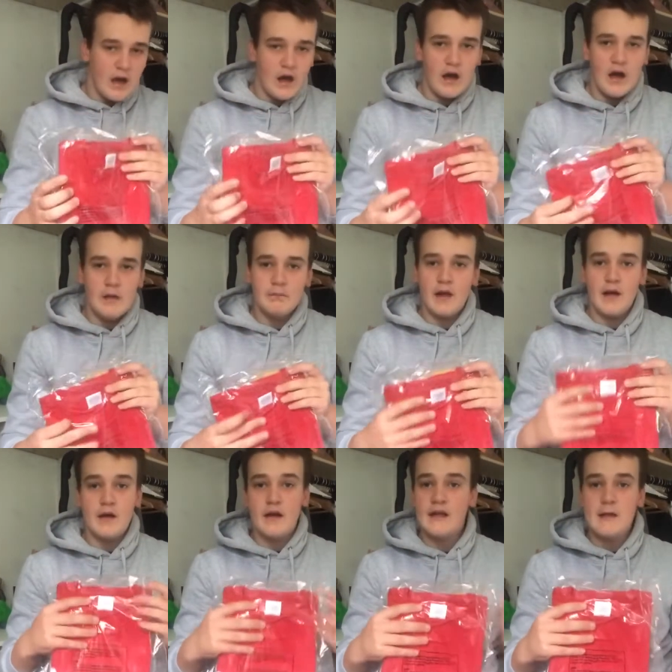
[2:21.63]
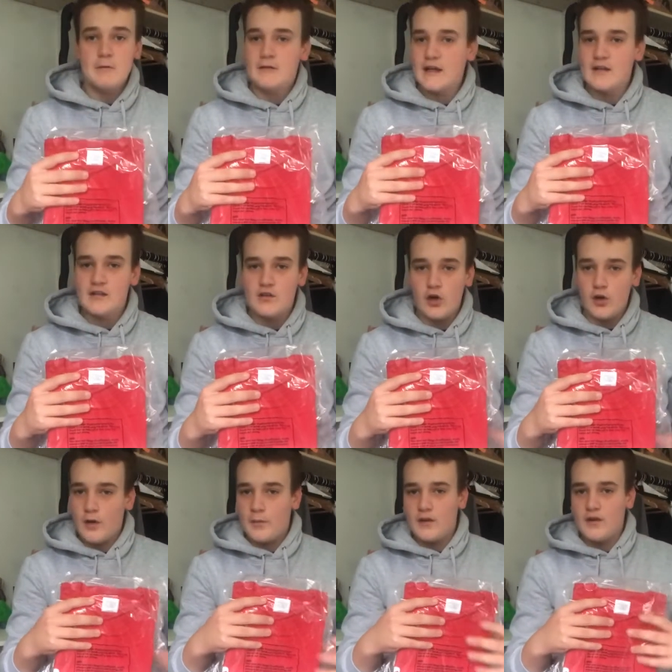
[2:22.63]
I'm going to keep it dead
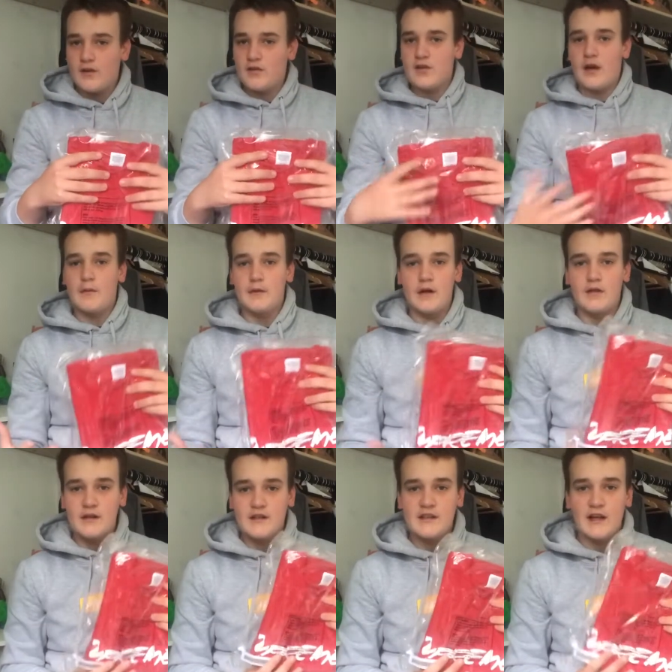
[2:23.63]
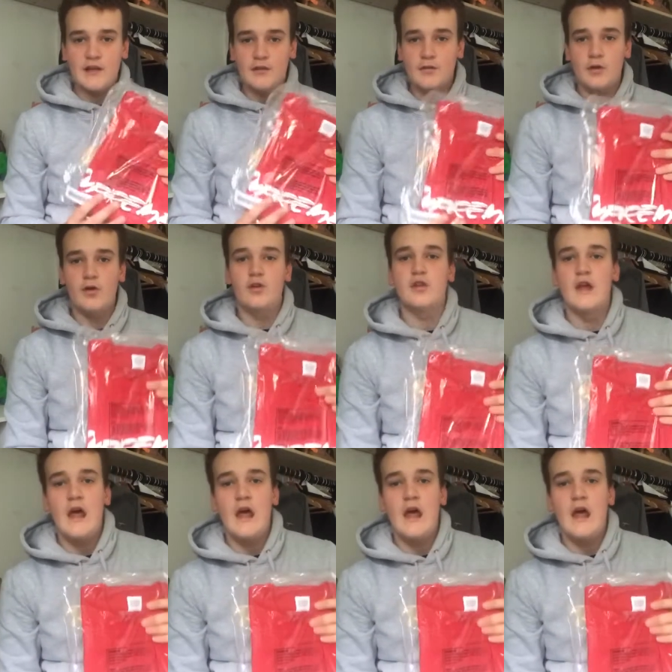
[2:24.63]
stock because I'm going to resell it, of course.